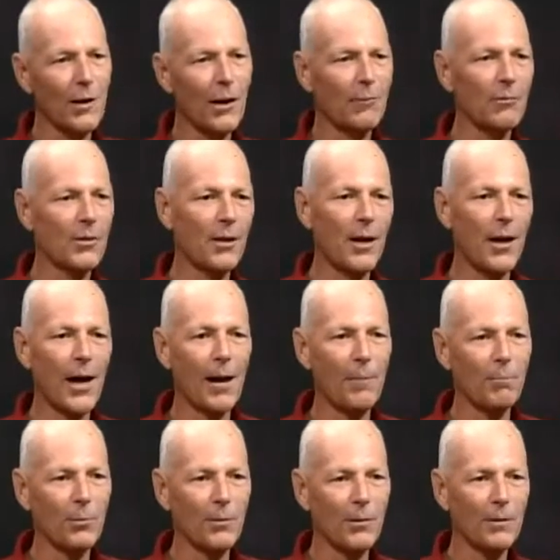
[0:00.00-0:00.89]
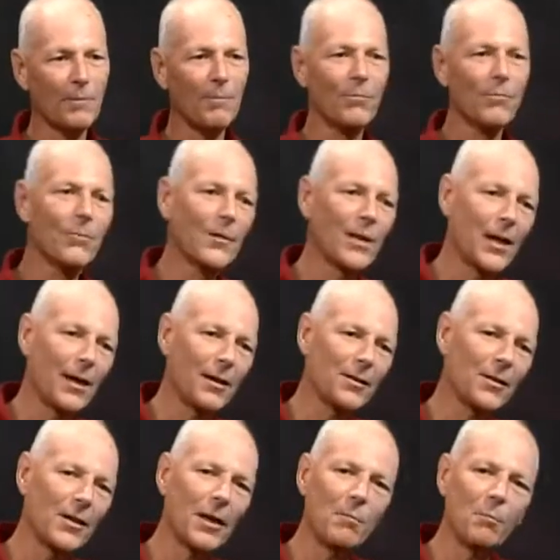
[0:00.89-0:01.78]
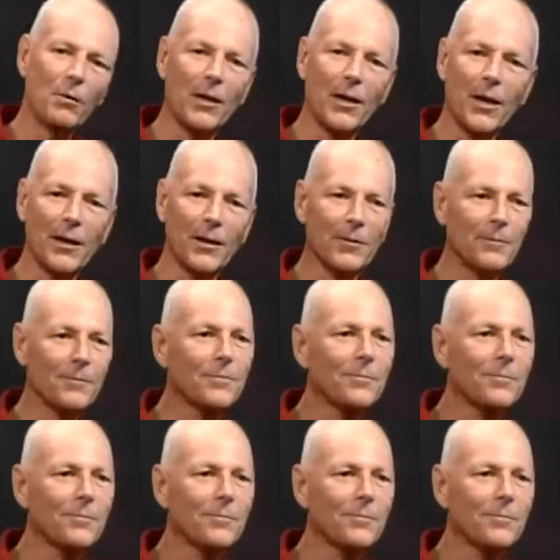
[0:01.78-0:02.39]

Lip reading: have to nap, you can't stay up at night.